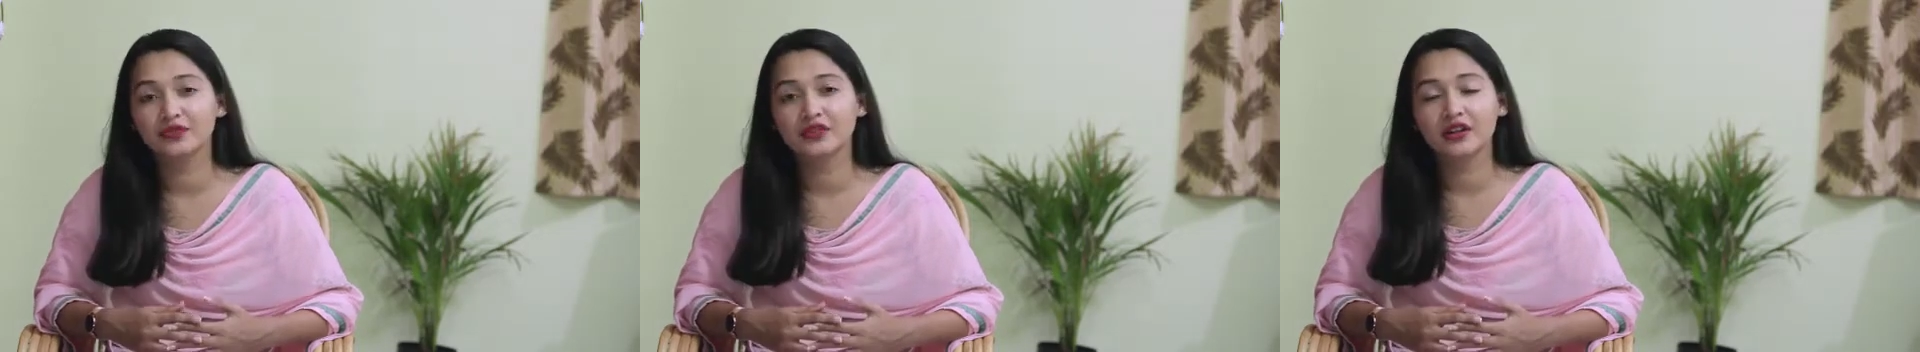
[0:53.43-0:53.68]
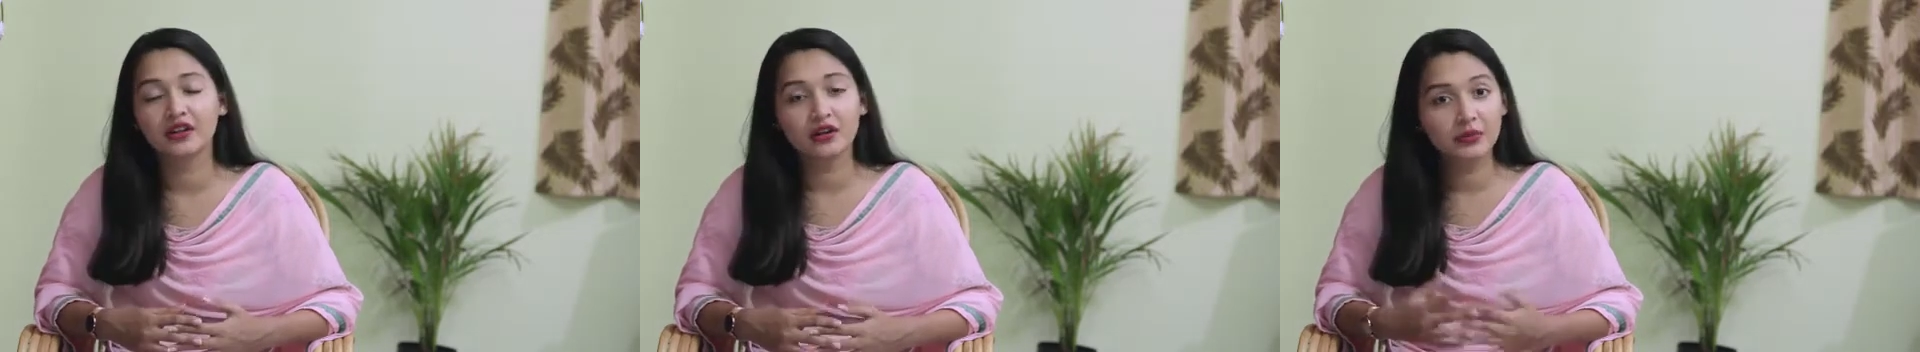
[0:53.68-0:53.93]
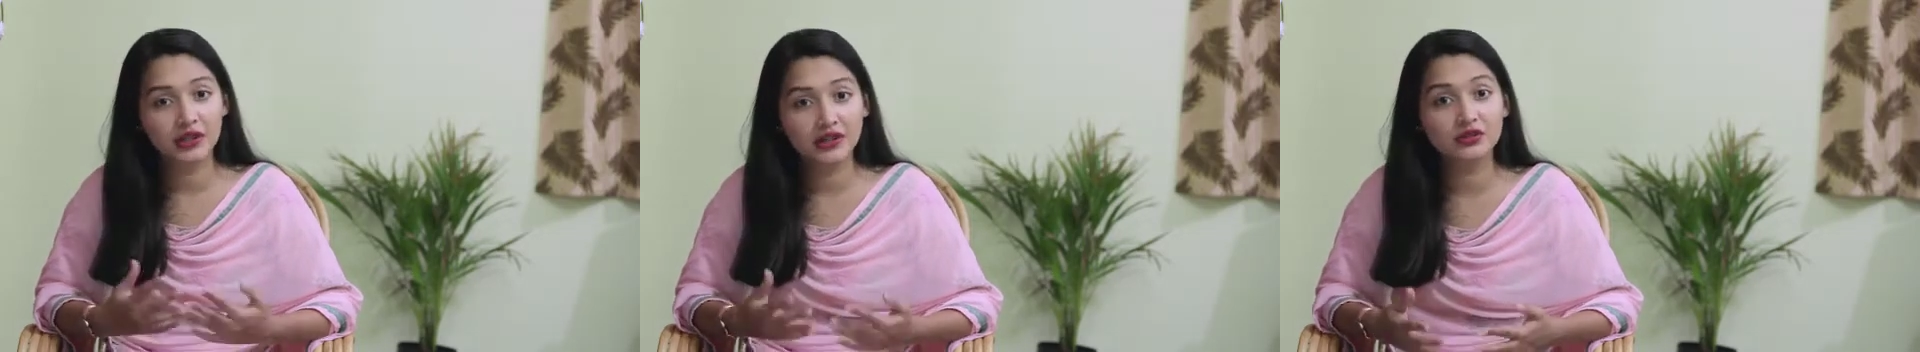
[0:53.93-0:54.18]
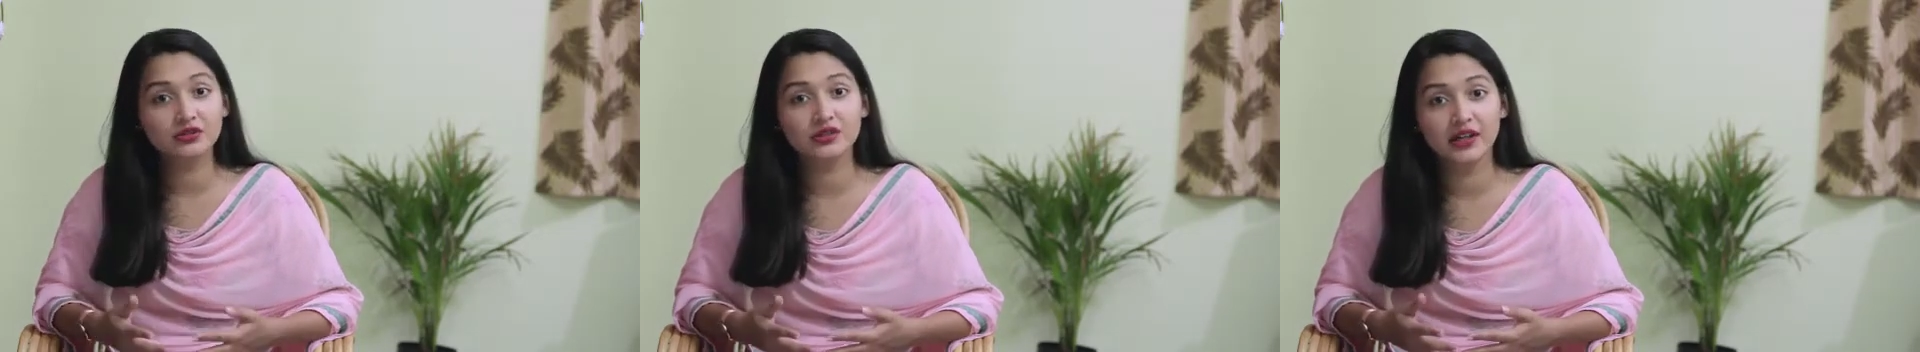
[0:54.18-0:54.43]
There are many
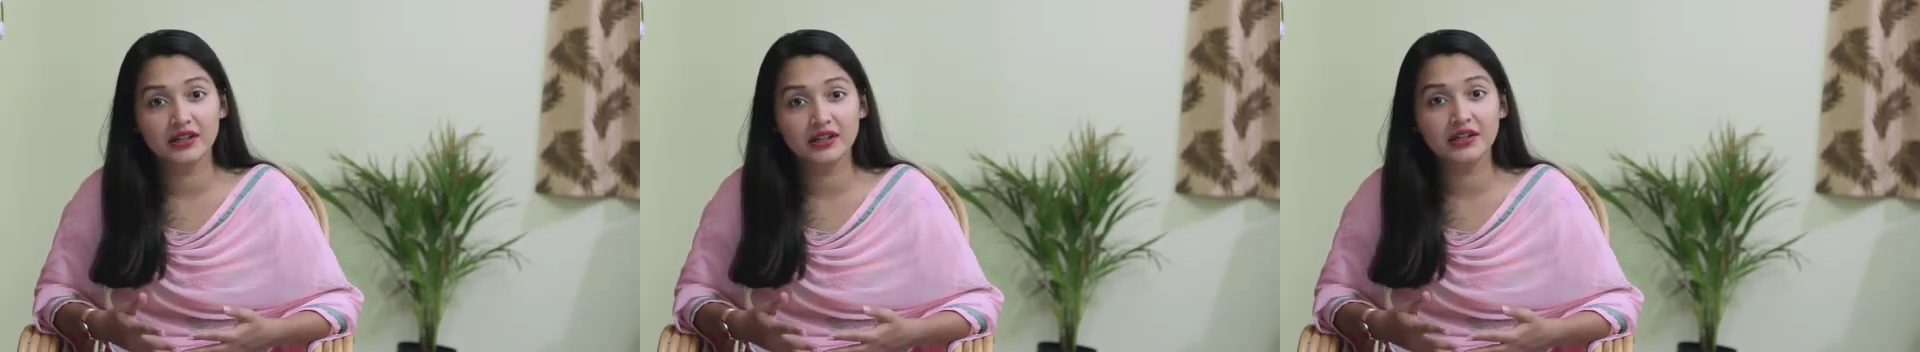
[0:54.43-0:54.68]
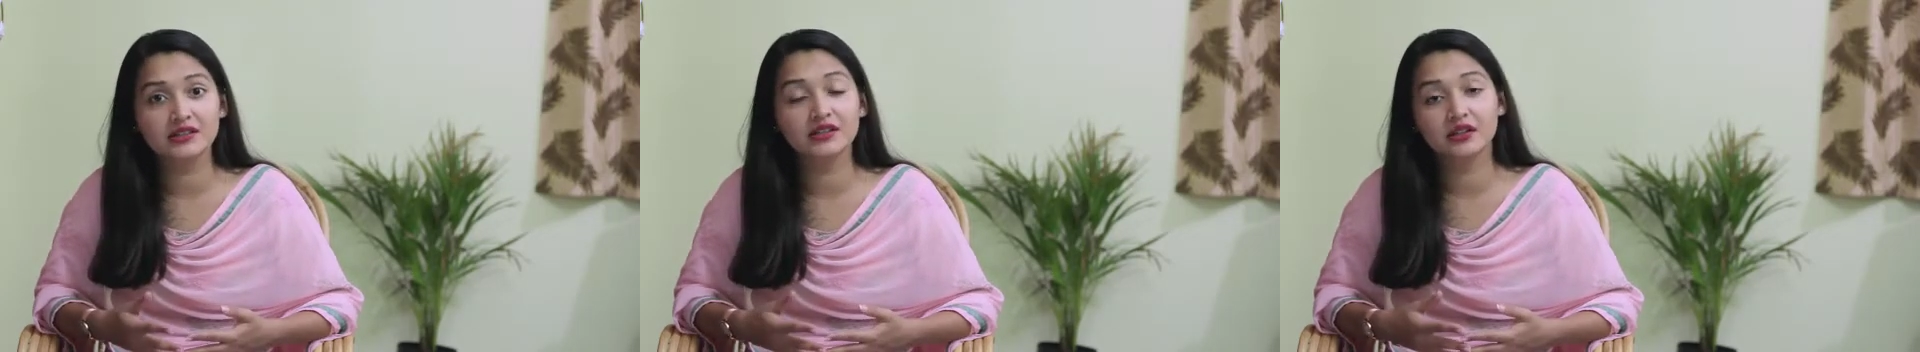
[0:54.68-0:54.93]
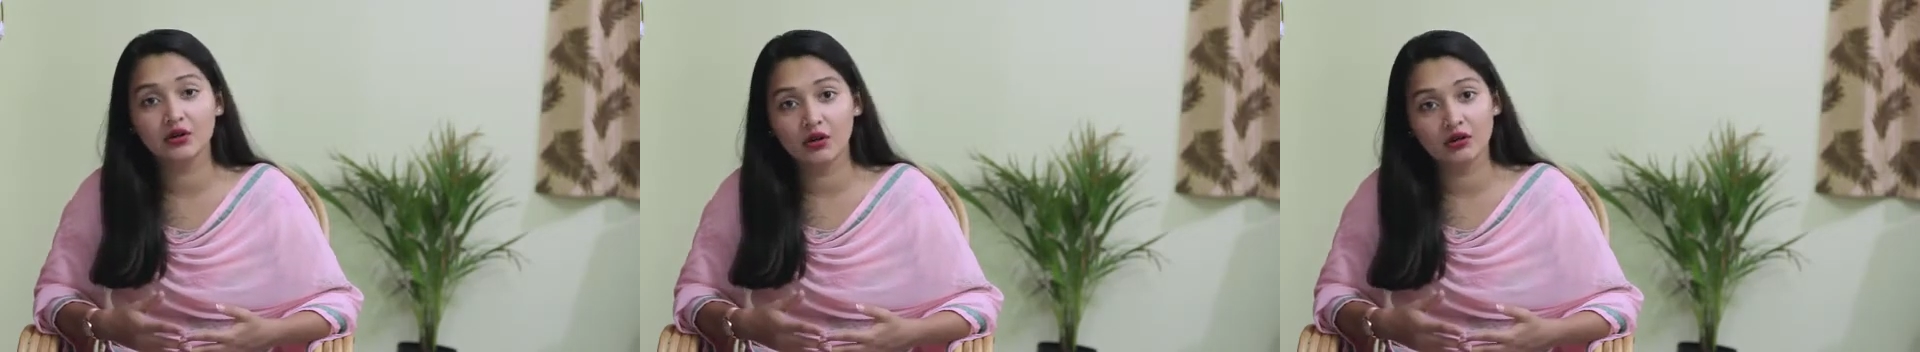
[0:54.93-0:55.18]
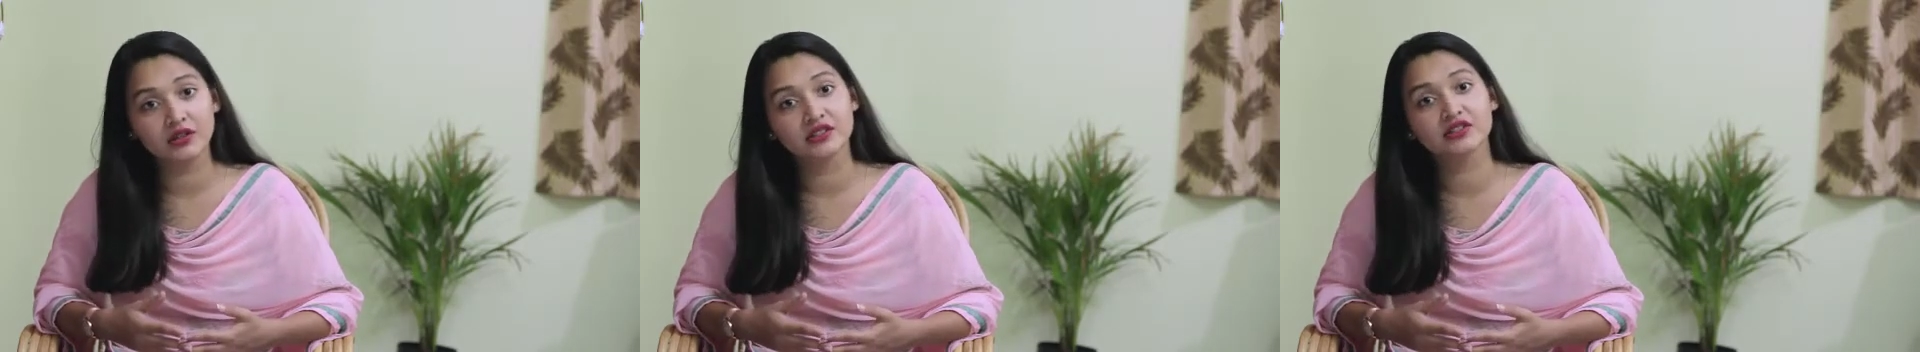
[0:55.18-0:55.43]
societies in the
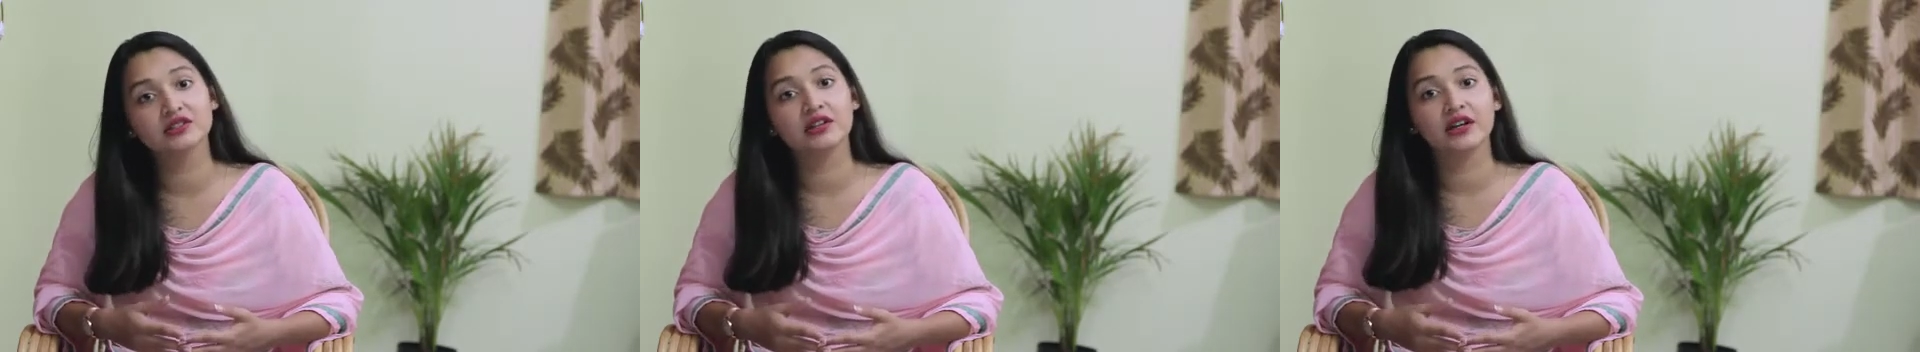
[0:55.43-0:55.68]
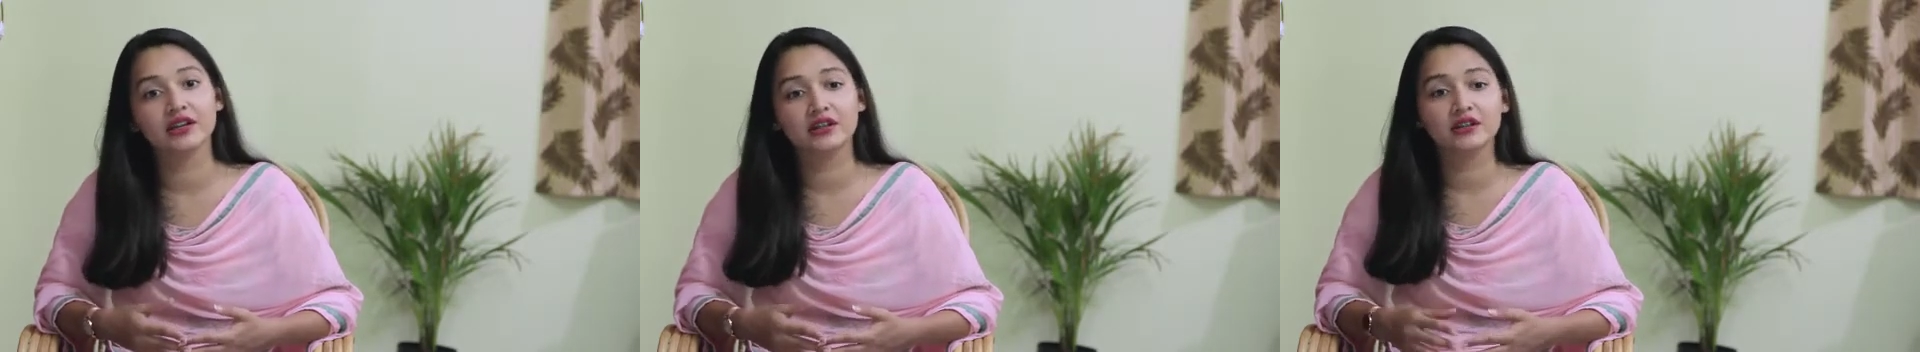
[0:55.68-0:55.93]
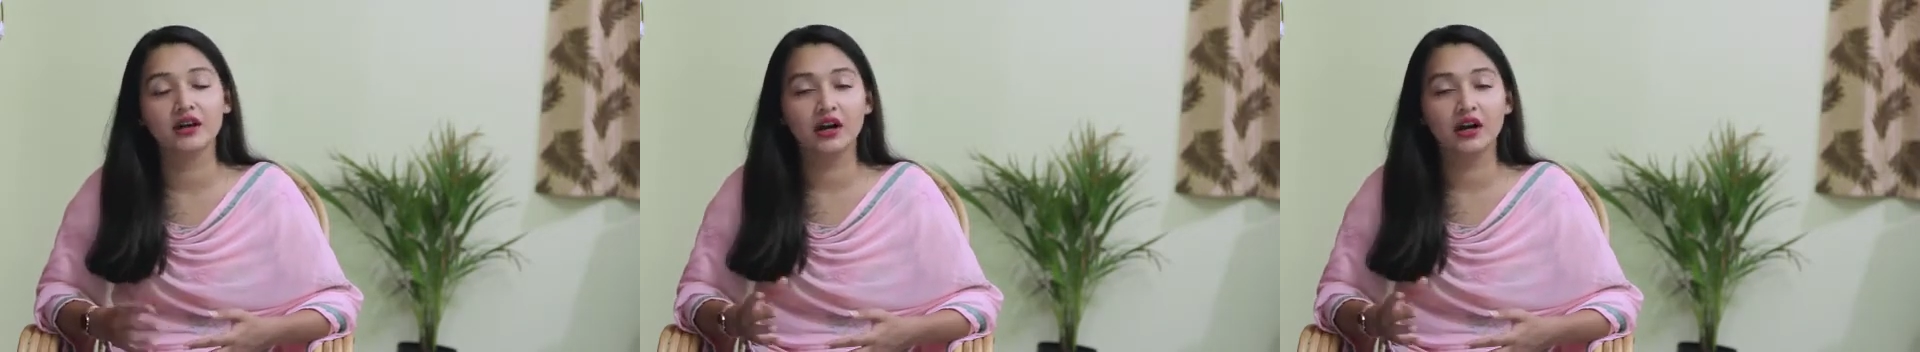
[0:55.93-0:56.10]
college like